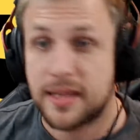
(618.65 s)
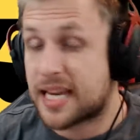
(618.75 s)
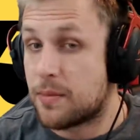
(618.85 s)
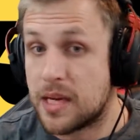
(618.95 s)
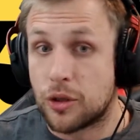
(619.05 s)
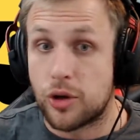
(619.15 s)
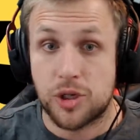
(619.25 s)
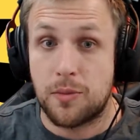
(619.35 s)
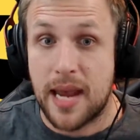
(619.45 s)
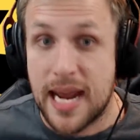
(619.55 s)
that can be launched
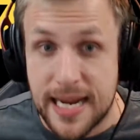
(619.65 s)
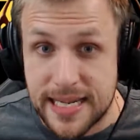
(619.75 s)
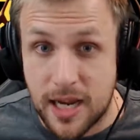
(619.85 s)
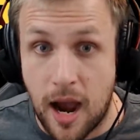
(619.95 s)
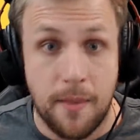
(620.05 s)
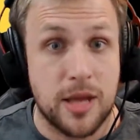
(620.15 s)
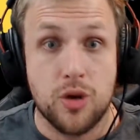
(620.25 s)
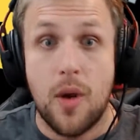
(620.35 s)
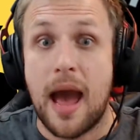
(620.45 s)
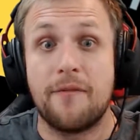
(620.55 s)
from any time and
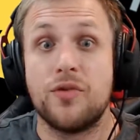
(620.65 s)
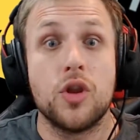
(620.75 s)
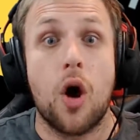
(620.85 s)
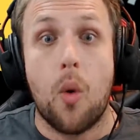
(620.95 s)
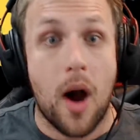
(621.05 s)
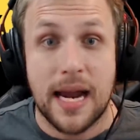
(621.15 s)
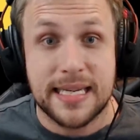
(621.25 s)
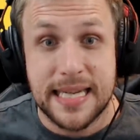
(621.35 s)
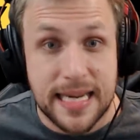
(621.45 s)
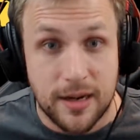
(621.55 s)
you have no
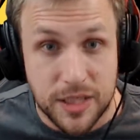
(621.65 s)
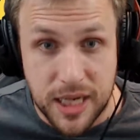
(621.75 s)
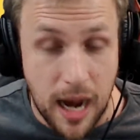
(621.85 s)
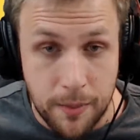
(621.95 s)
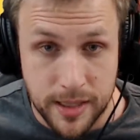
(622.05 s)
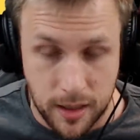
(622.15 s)
idea it's coming.